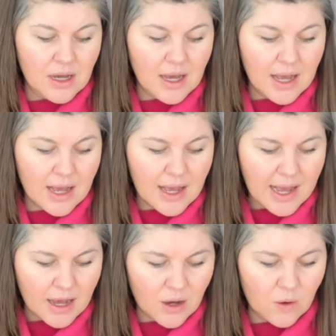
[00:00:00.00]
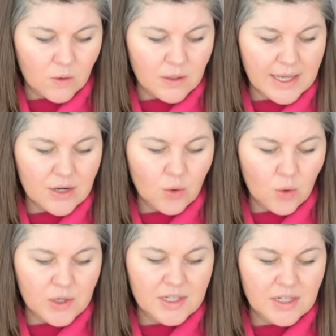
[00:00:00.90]
how, in
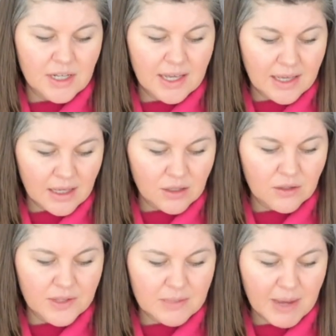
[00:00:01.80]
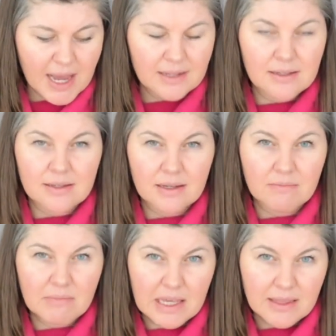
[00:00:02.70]
order to heal these patterns
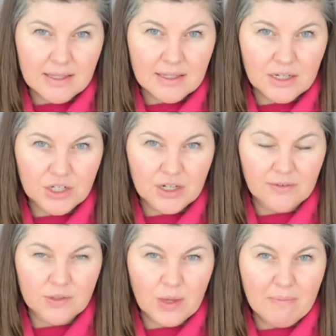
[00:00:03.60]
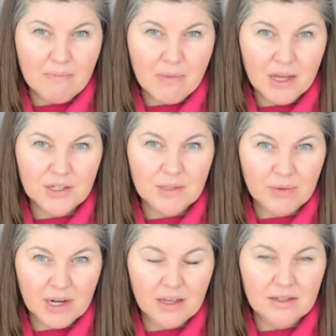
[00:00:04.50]
and make these inner shifts, we must
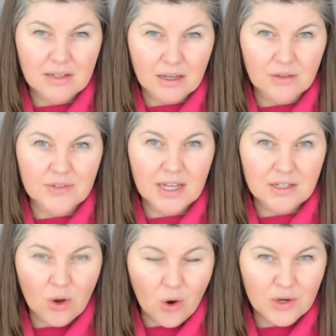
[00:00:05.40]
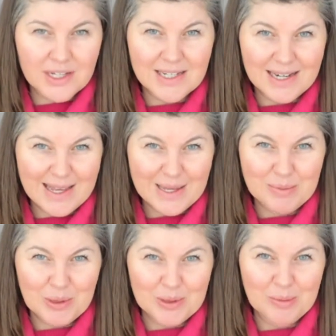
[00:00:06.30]
bring ourselves as honestly as
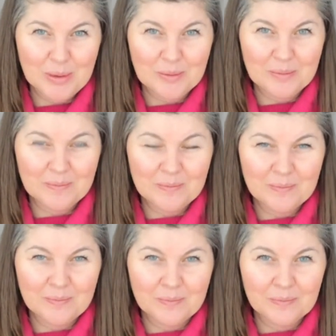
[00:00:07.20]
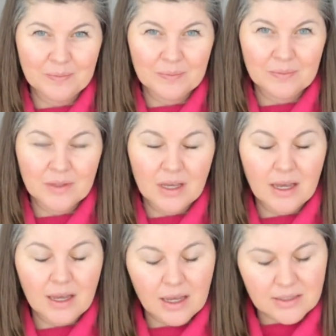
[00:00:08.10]
possible.
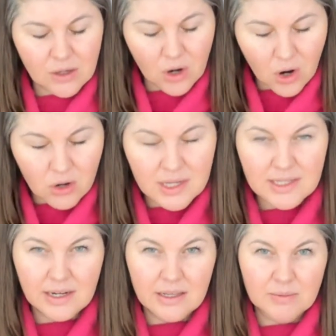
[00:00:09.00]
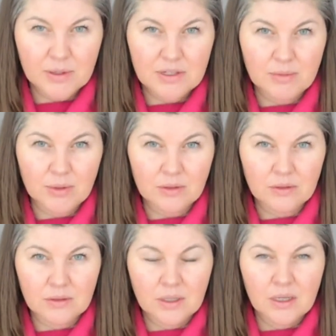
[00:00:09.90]
As honestly as possible.
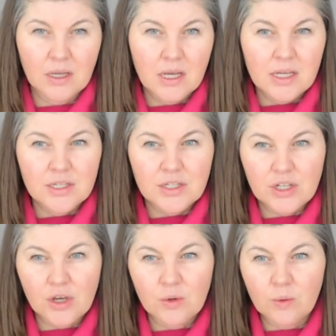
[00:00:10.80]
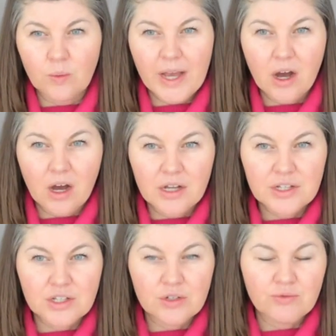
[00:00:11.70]
So we're
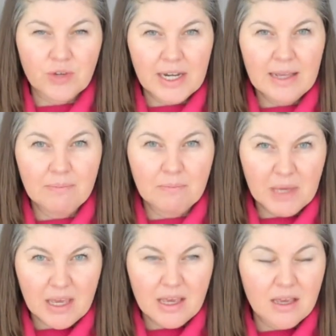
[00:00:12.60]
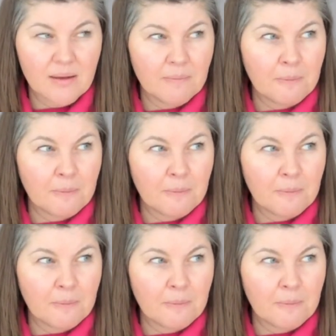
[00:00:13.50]
asked to really be